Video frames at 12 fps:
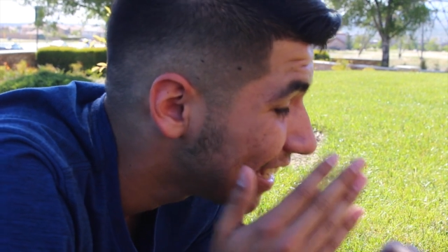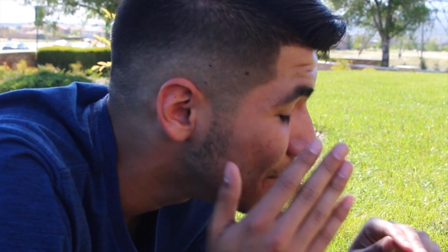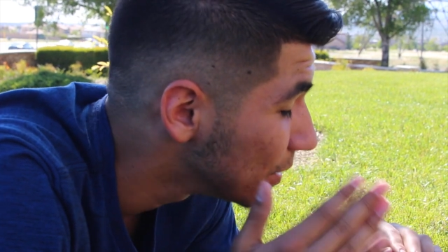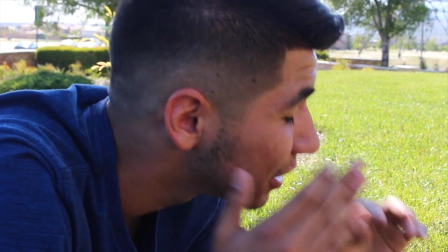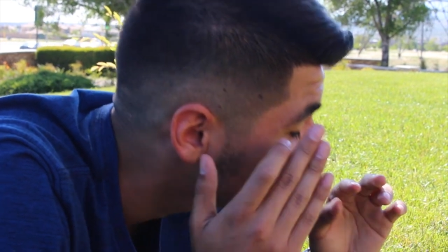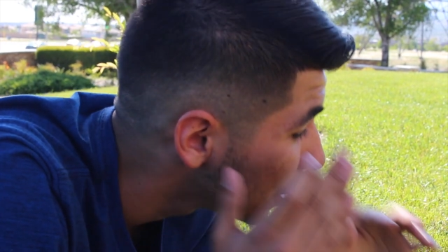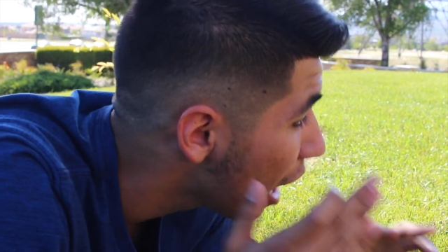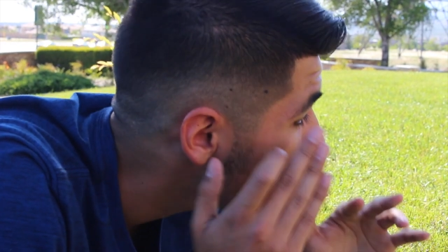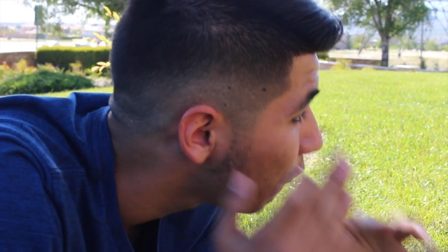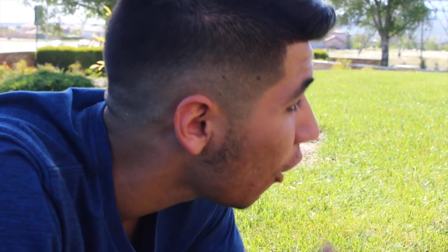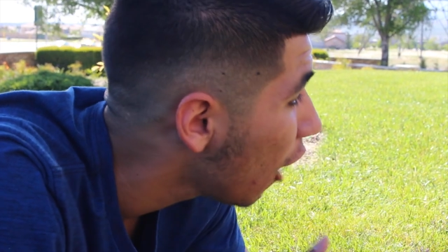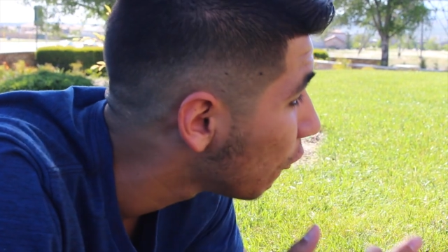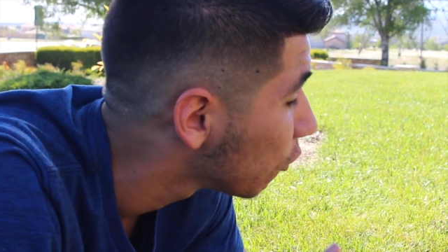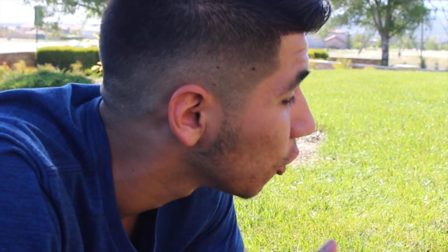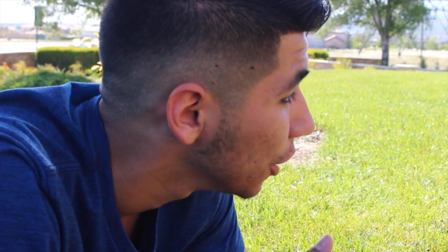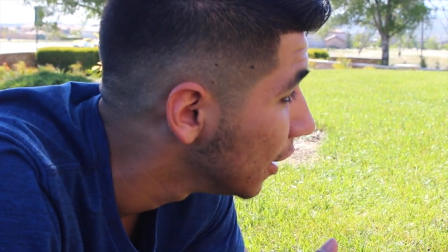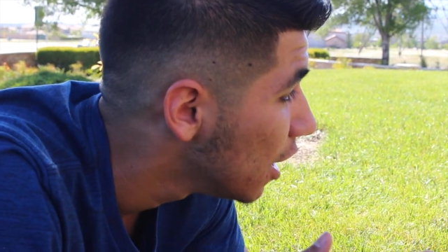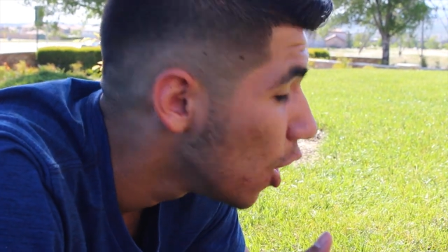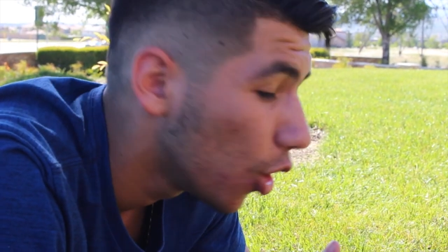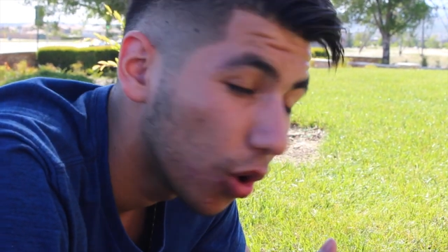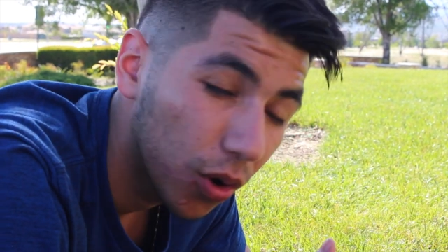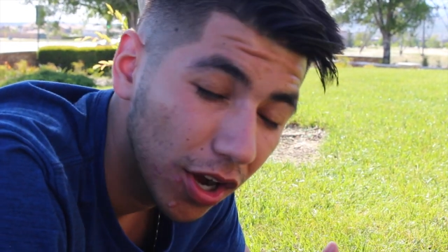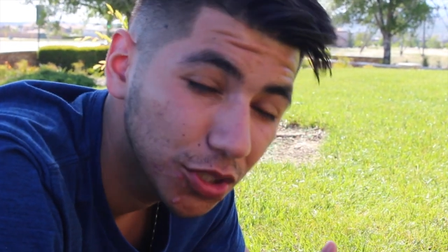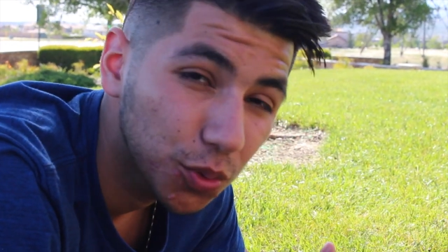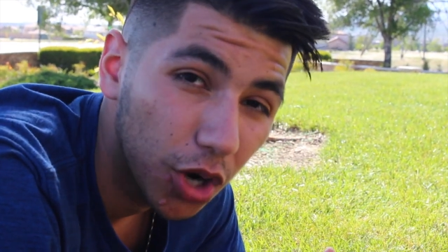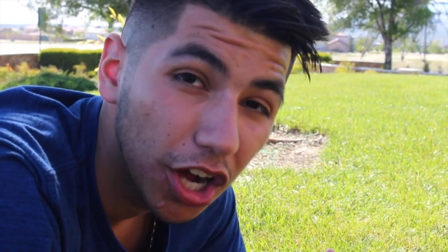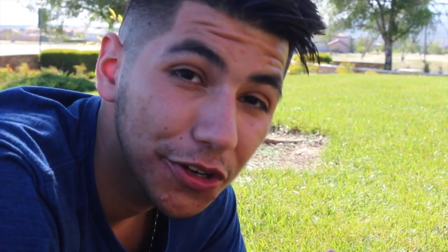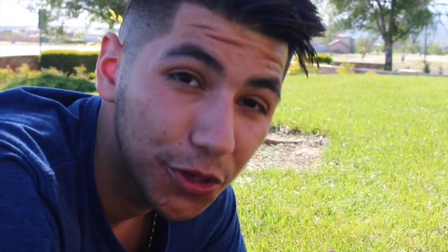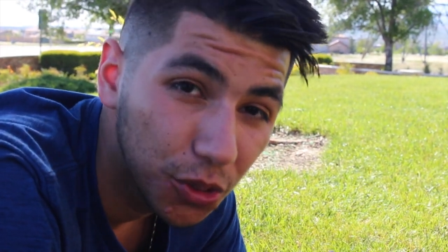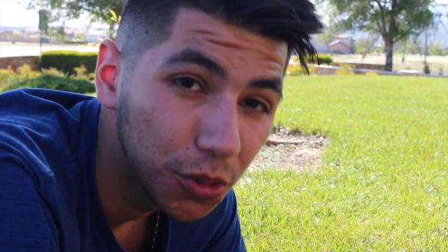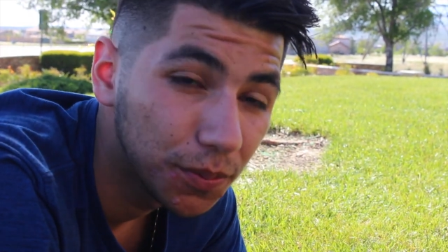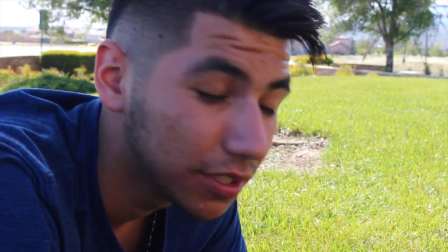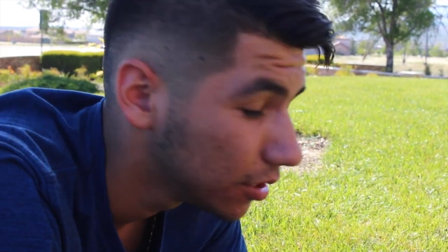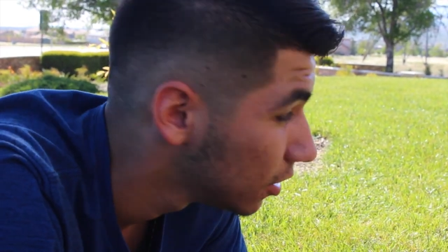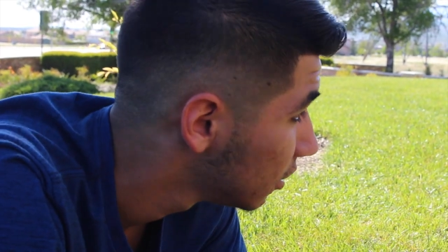He must not fall for it, or else we're all doomed.